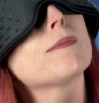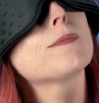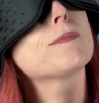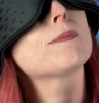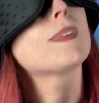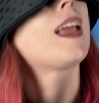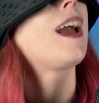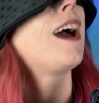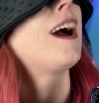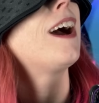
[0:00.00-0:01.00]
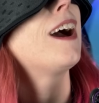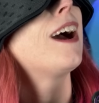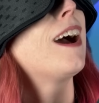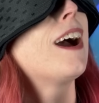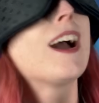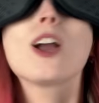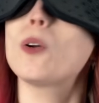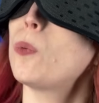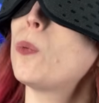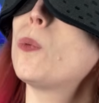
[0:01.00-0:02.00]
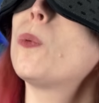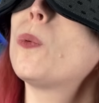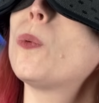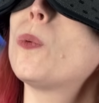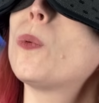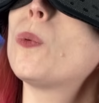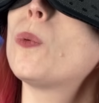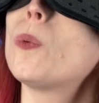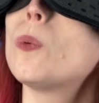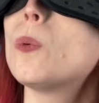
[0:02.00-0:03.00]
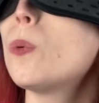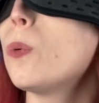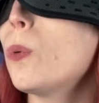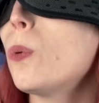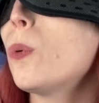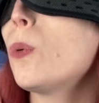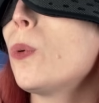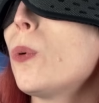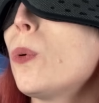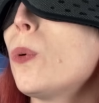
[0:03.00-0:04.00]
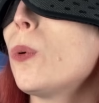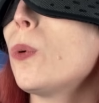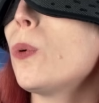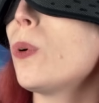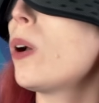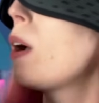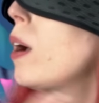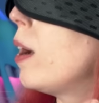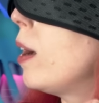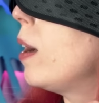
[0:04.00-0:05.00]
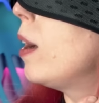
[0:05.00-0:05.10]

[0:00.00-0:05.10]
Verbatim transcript: you the energy, focus, strength, and clarity that you don't get when you grind through the afternoon.